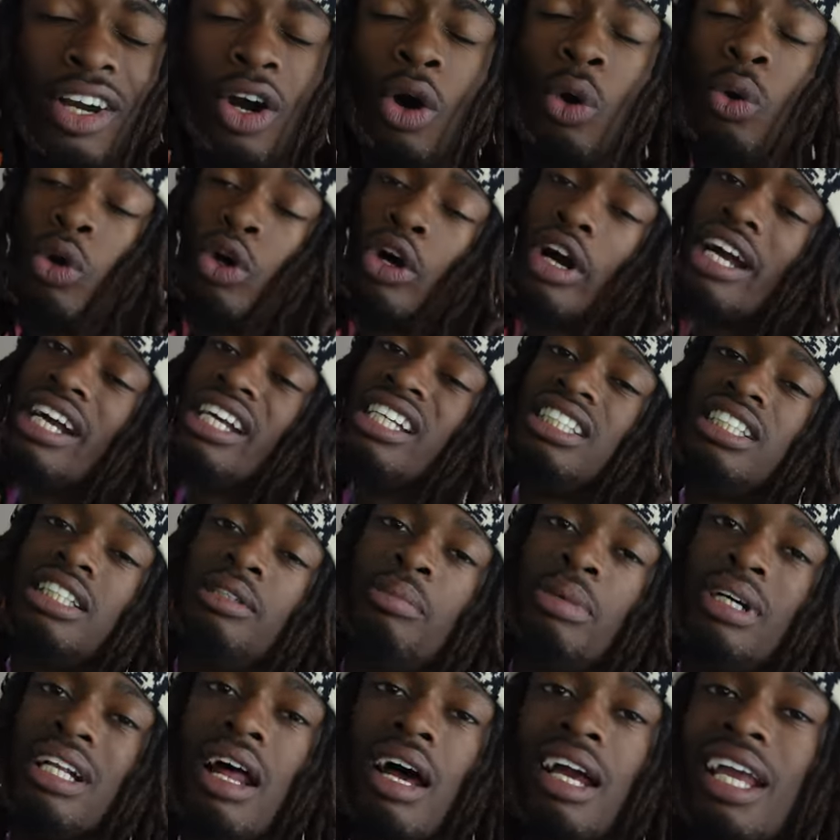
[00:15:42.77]
go crazy,
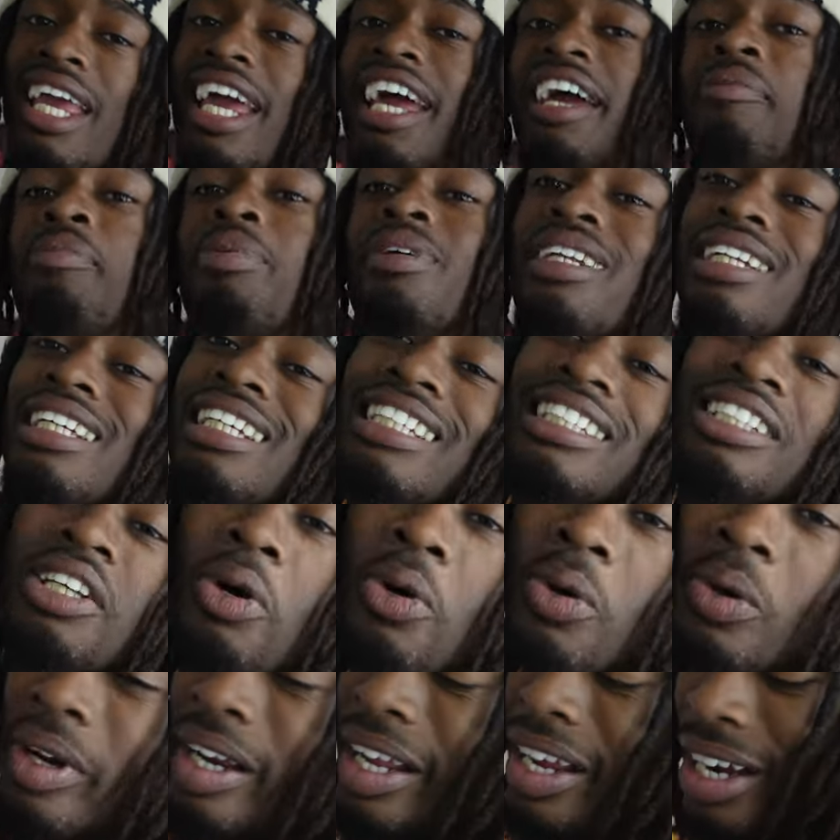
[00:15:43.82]
but I can't put these
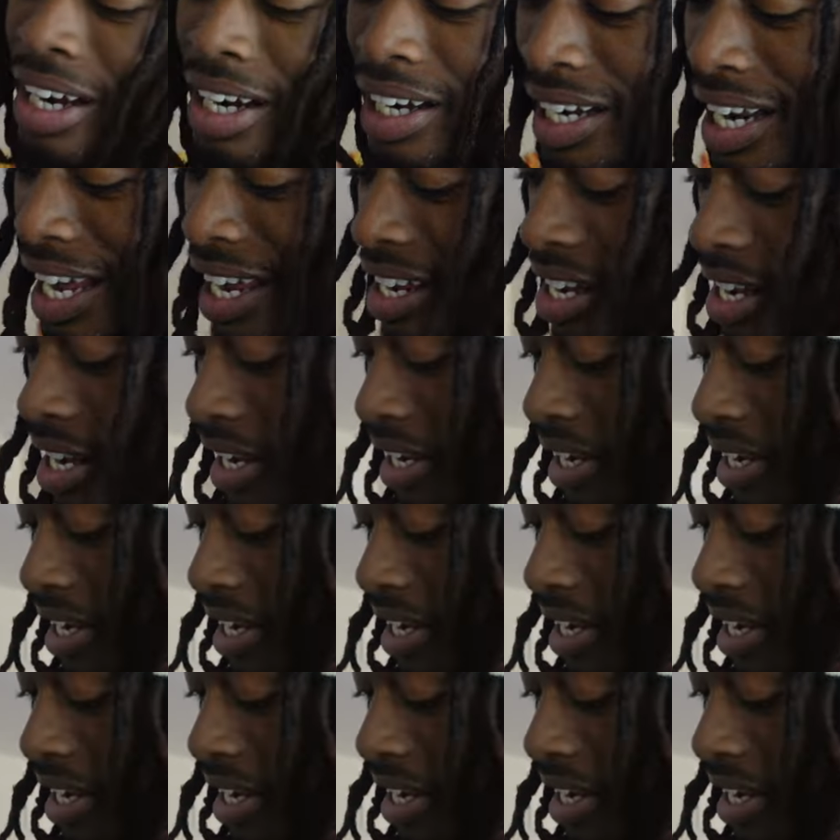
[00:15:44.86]
on every day.